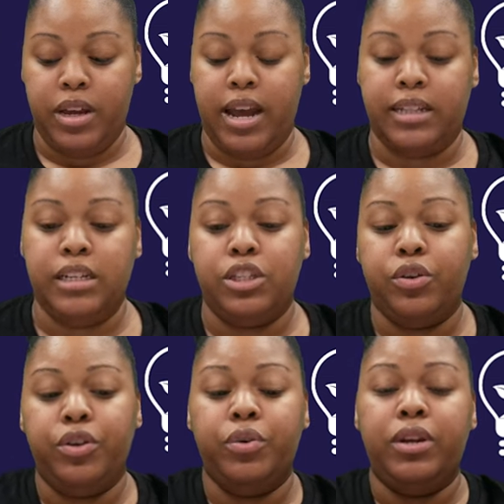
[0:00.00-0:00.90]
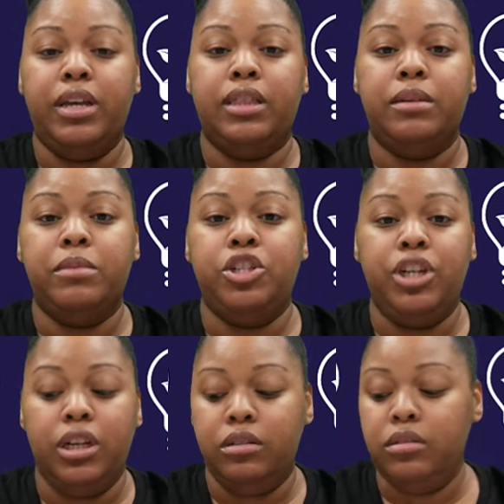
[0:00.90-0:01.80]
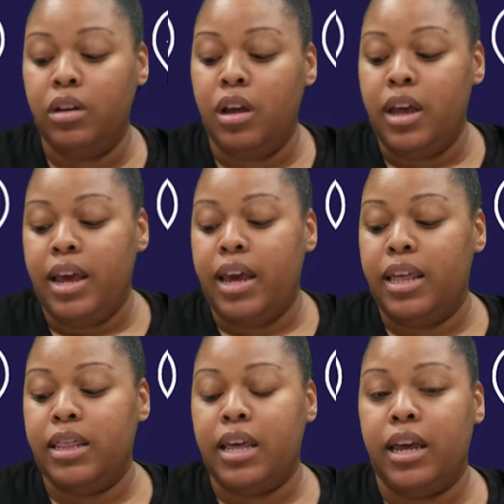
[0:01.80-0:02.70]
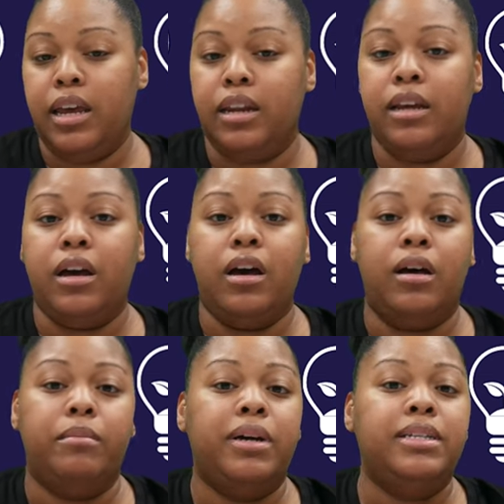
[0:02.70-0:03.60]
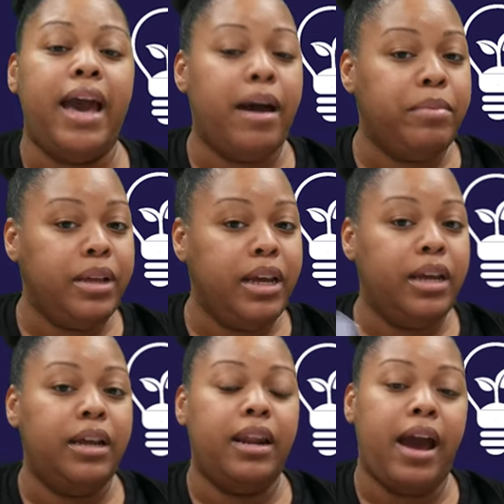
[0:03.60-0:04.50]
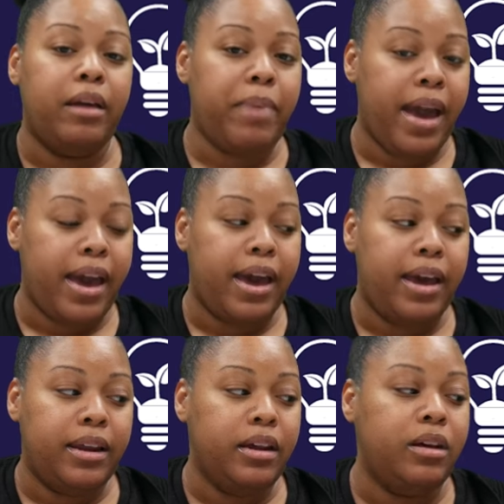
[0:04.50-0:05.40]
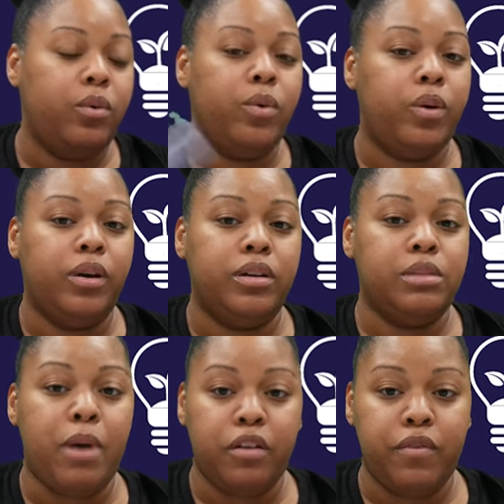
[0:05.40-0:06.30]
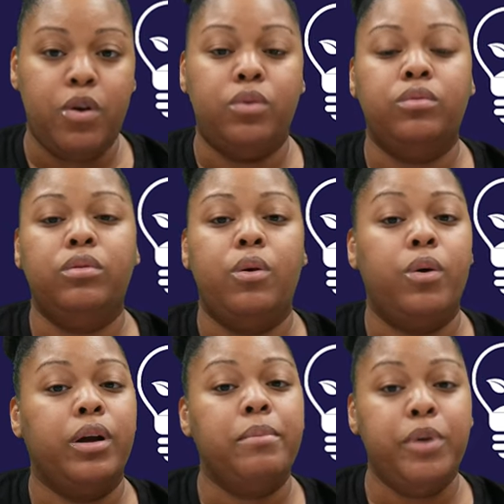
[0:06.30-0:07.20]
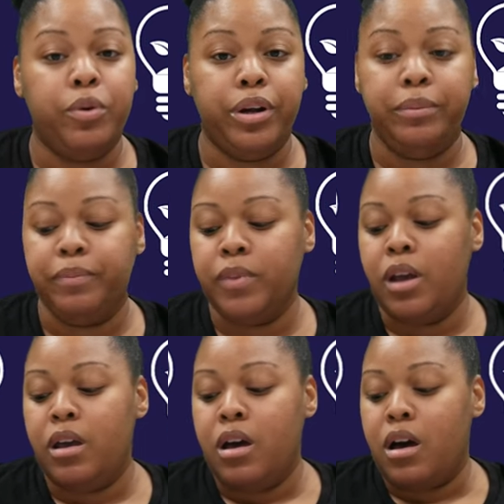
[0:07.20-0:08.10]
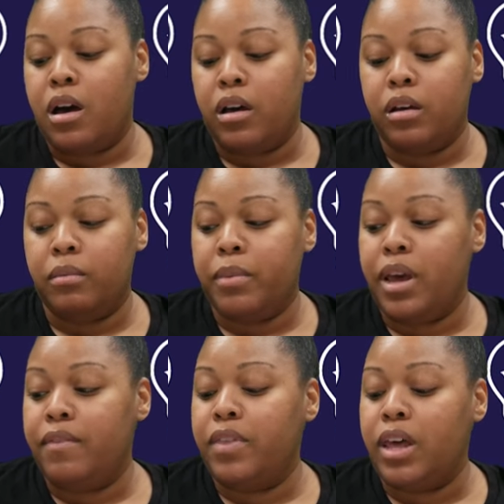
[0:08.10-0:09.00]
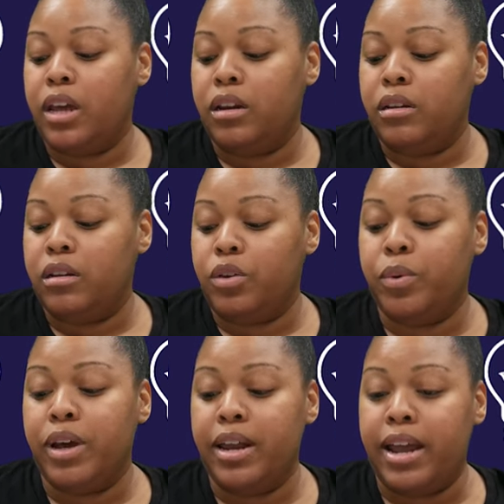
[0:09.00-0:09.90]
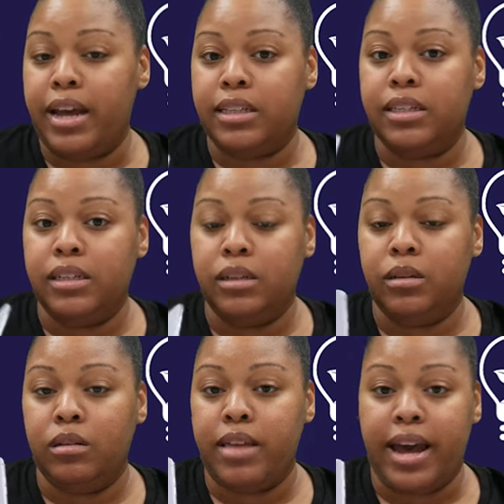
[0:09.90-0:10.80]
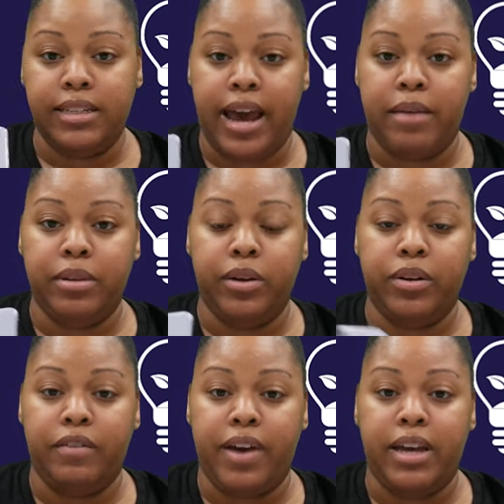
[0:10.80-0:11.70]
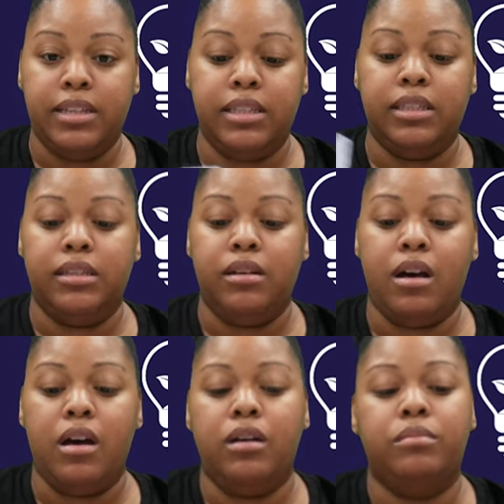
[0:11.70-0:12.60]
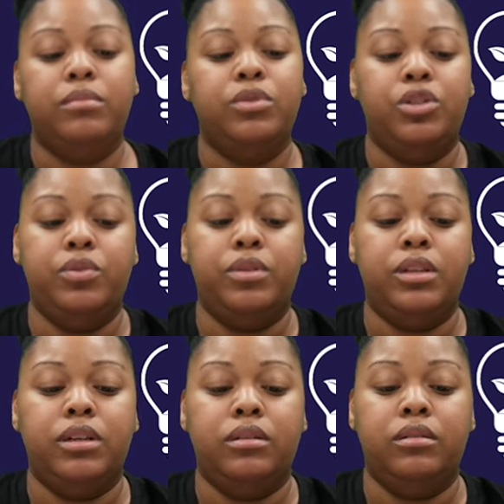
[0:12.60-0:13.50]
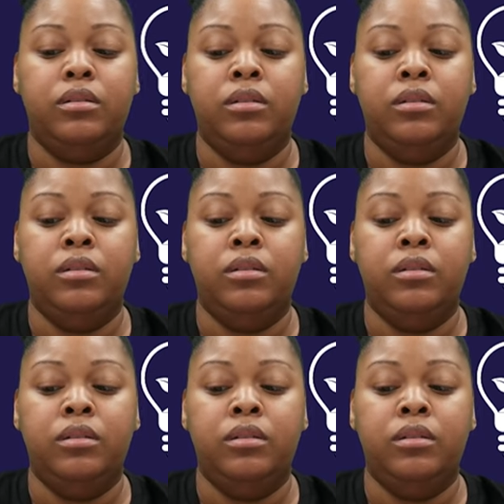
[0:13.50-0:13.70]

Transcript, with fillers: connected. So you'll need the machine, and then um, a tablet, an iPad, or smartphone, or a computer, um, and then you will connect that tablet or device um, to the